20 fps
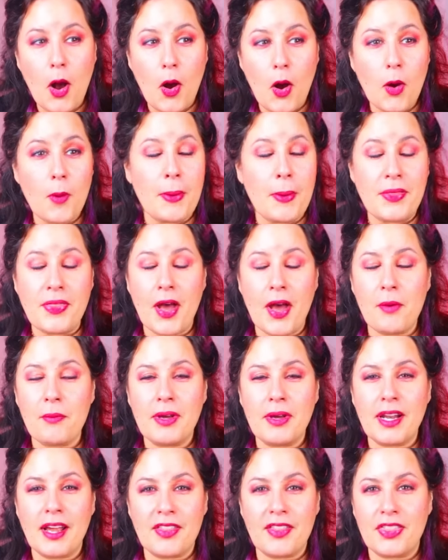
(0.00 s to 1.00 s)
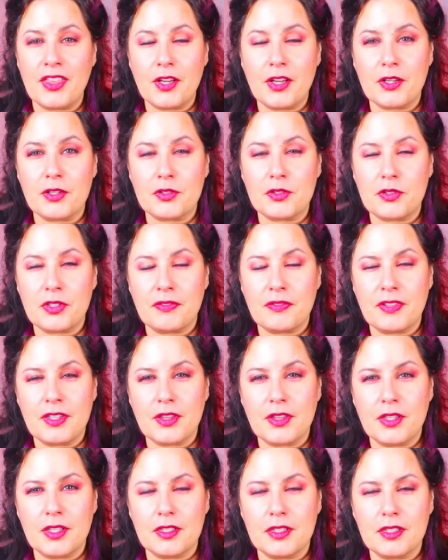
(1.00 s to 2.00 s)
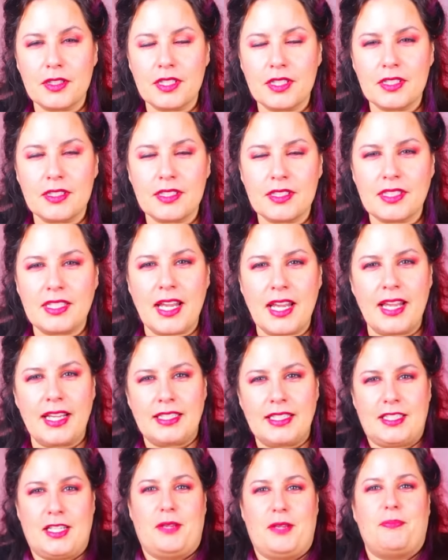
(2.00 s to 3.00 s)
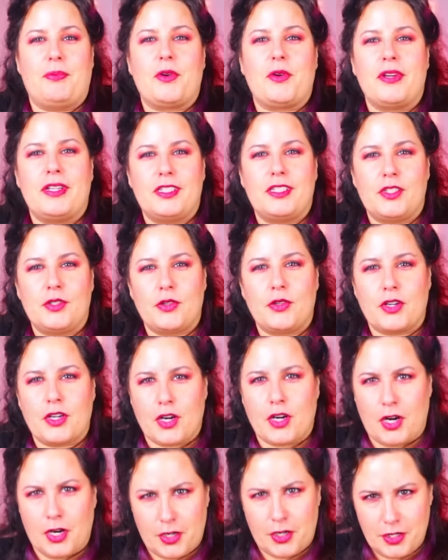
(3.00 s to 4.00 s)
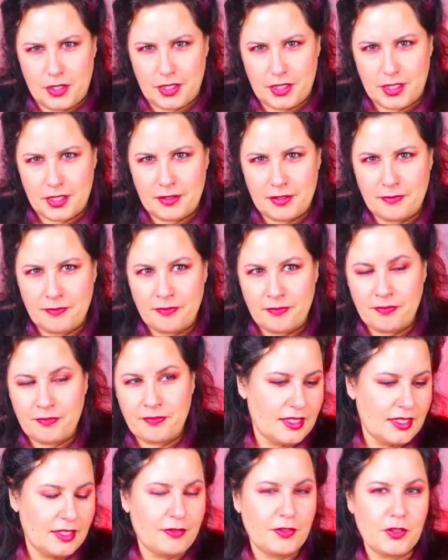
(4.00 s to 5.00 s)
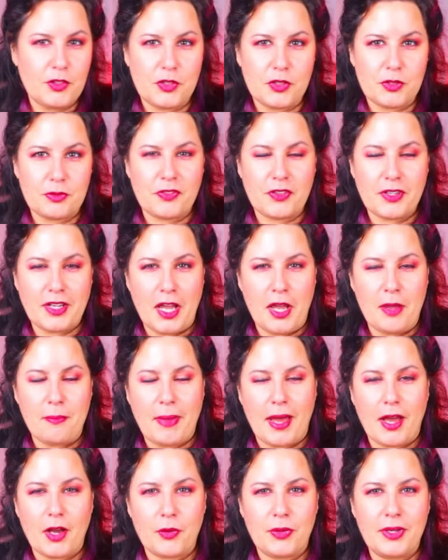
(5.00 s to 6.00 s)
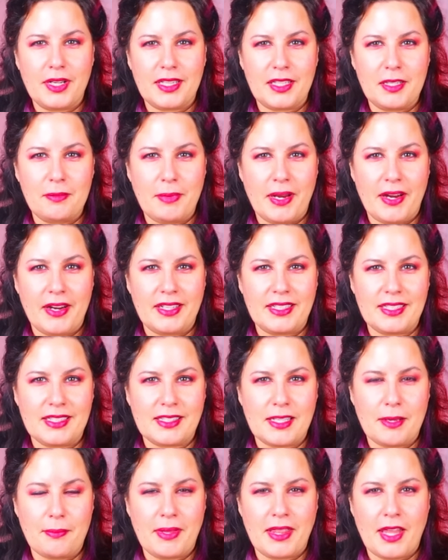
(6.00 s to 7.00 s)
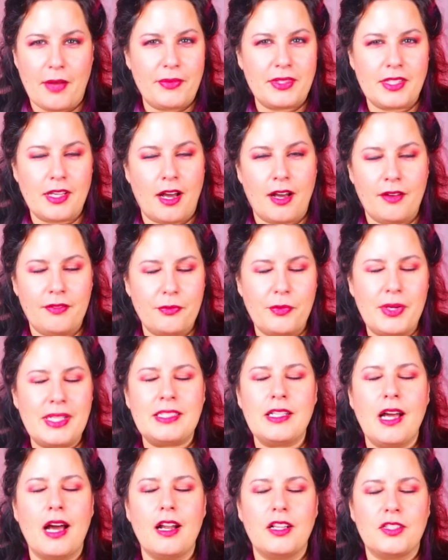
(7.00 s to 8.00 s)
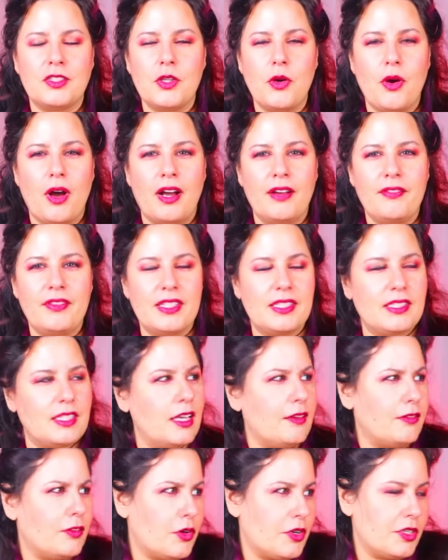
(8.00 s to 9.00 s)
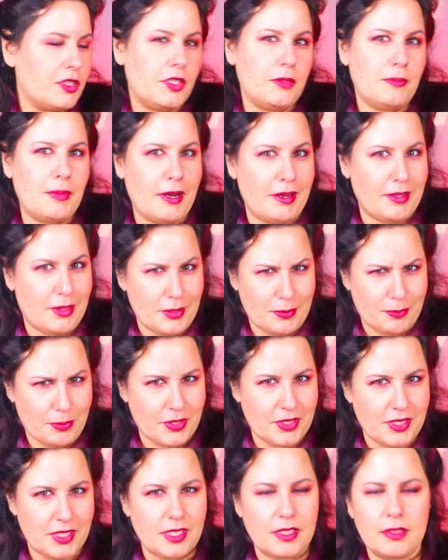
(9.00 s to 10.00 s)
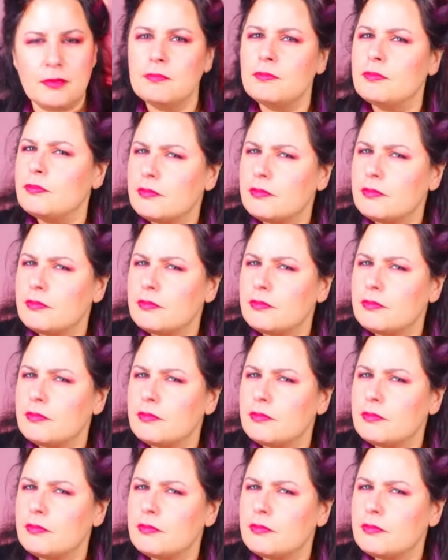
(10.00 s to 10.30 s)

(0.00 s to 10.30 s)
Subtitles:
Oh, but that would, I think, driven the stake deeper into her heart. If Lucifer came back quickly married to somebody that was not so obviously, of course she married this person